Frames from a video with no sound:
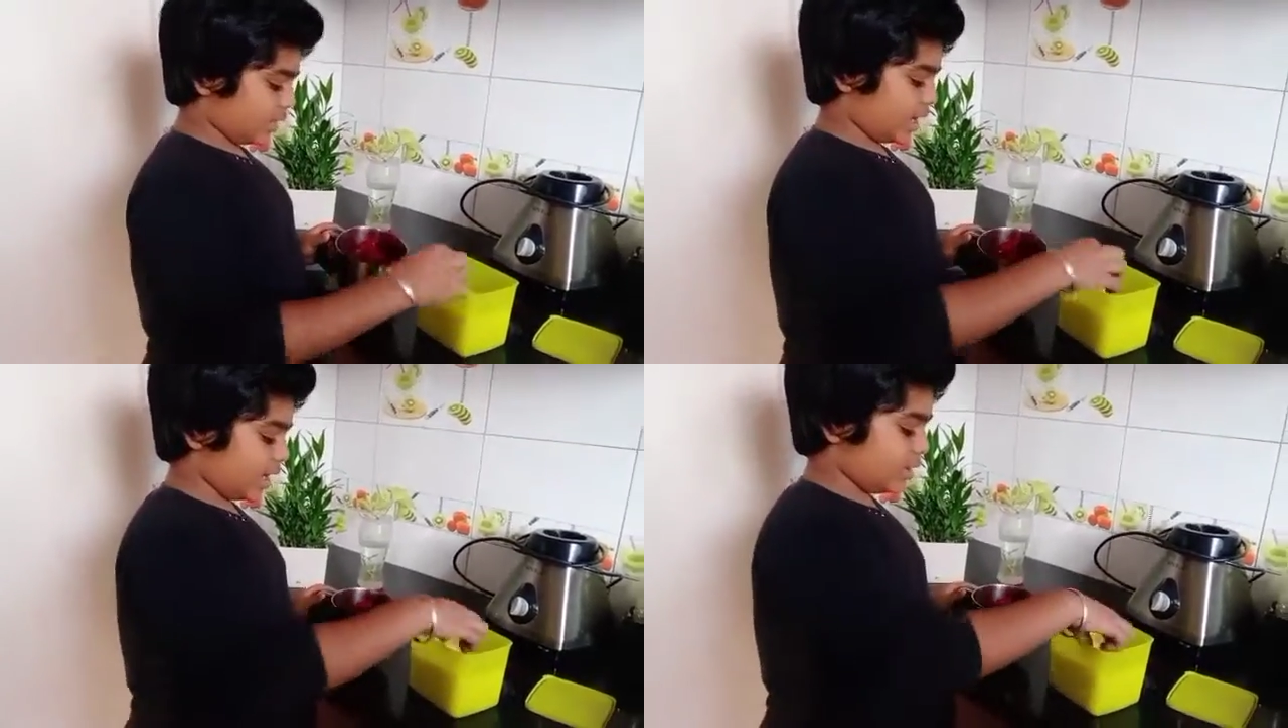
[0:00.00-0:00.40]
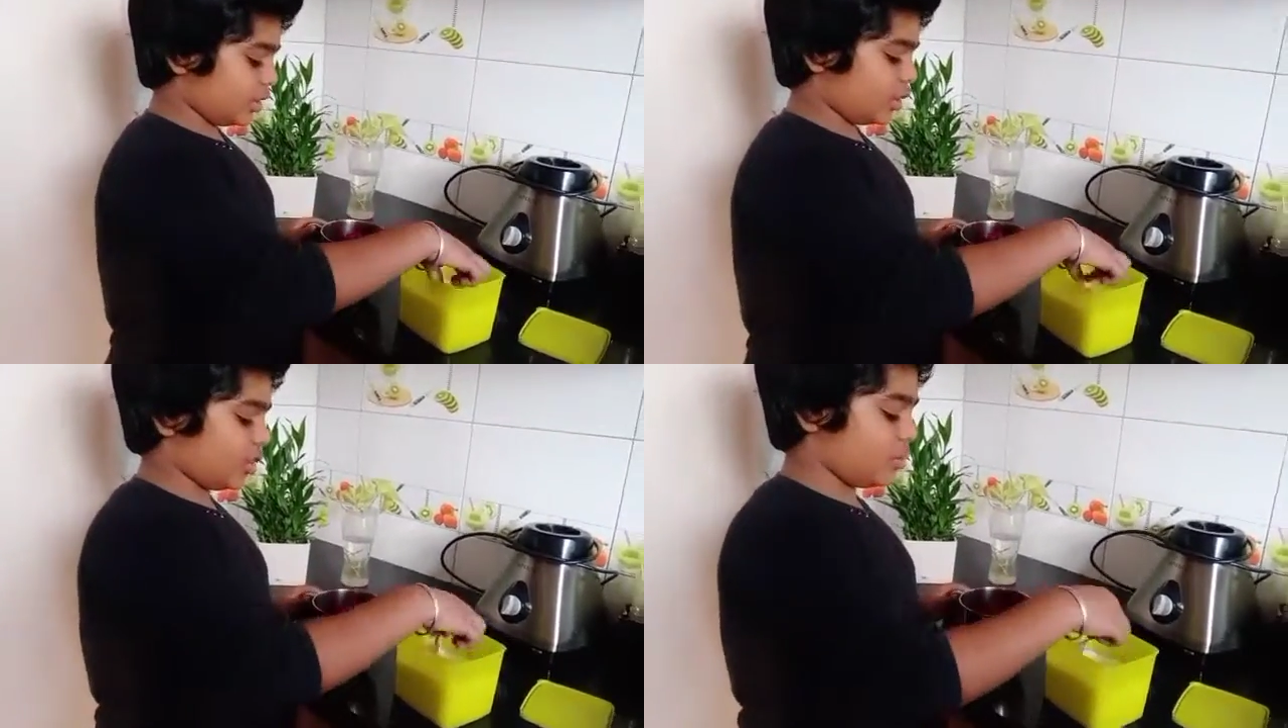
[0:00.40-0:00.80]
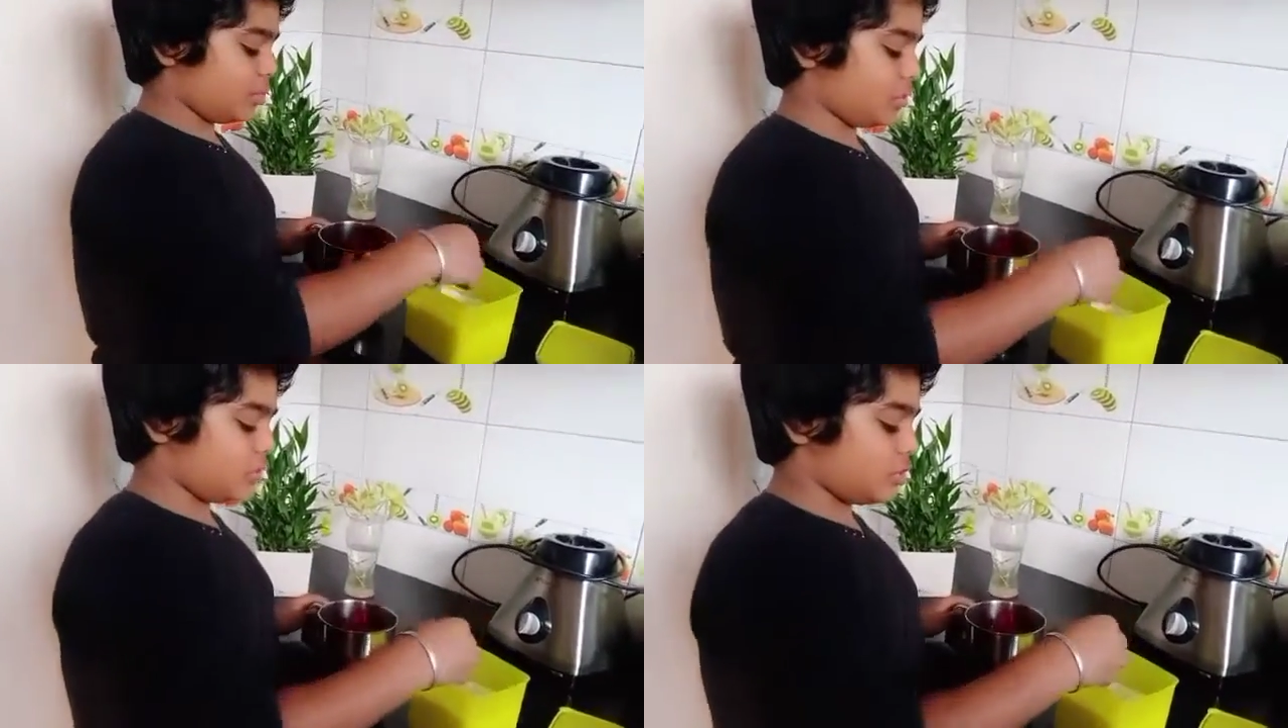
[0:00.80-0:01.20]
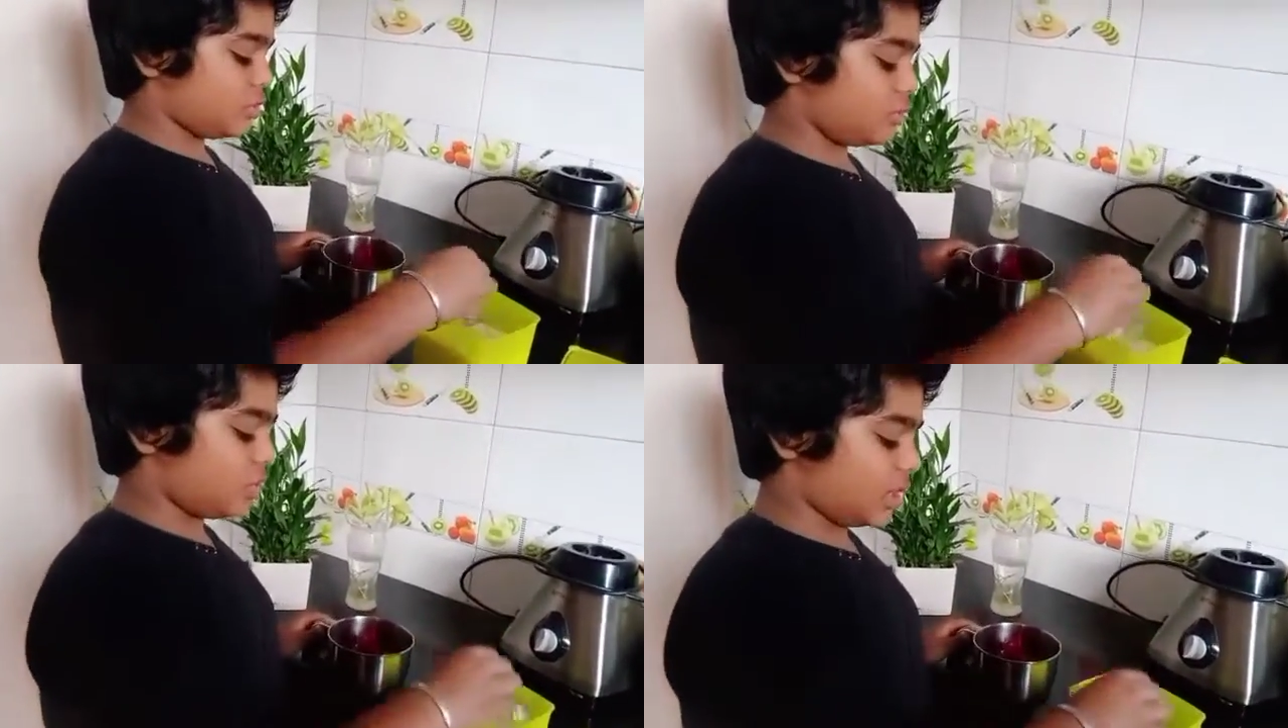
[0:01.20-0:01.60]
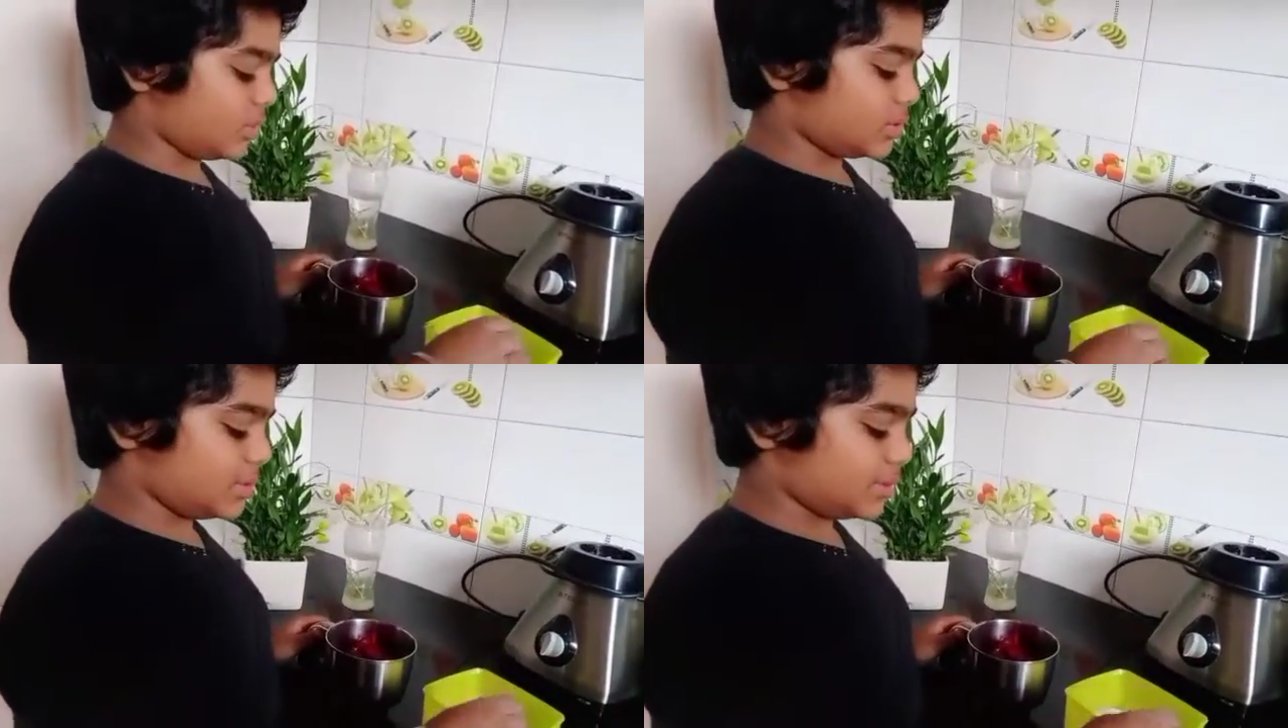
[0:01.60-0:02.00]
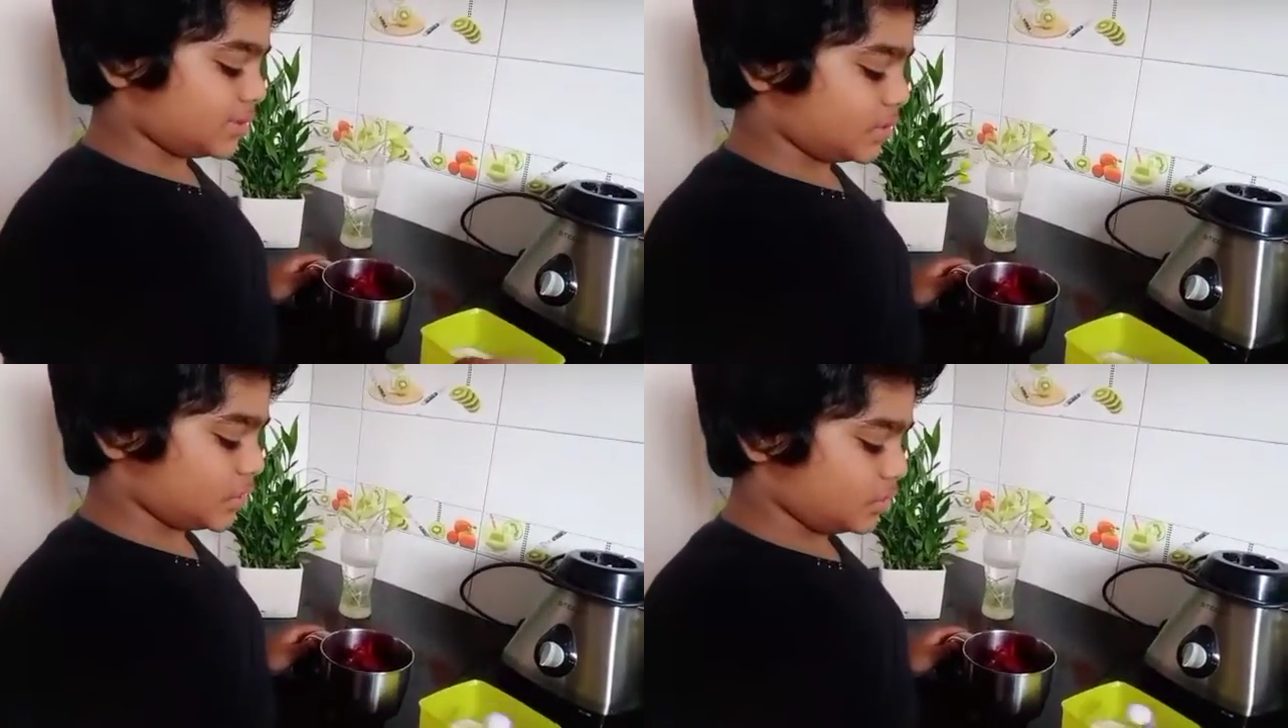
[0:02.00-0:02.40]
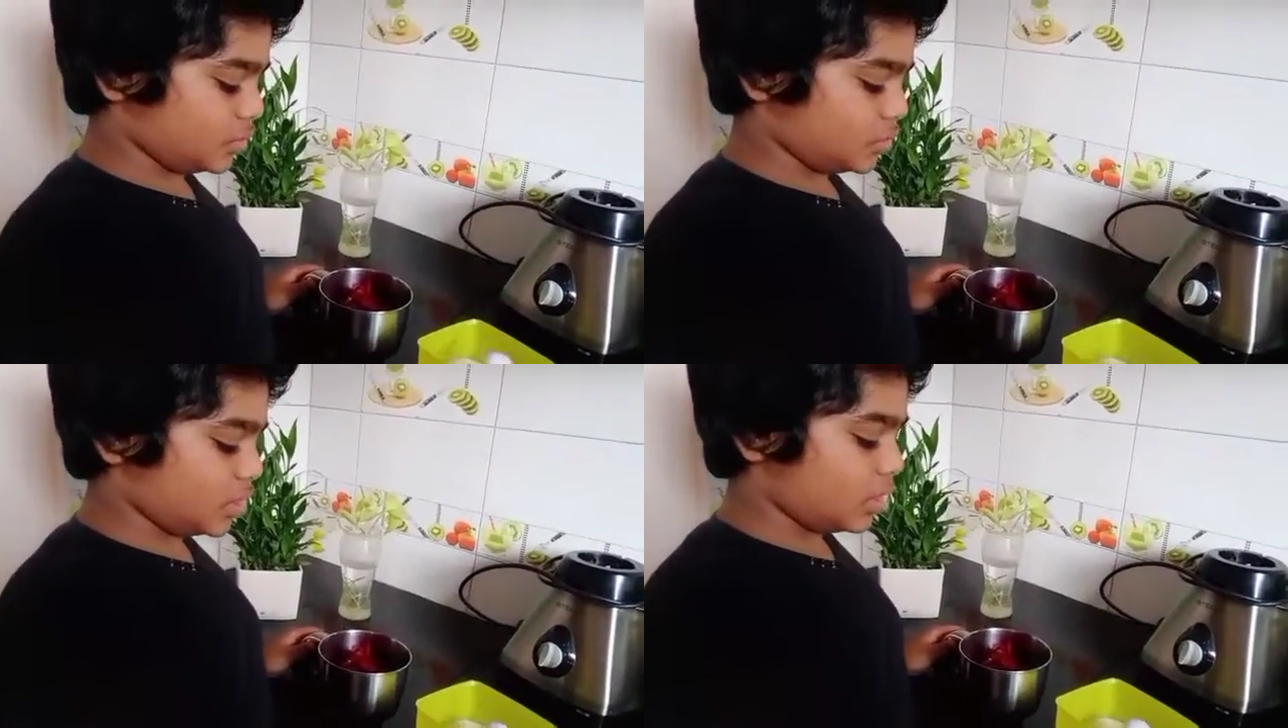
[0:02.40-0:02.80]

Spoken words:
you can put 2 tablespoons of sugar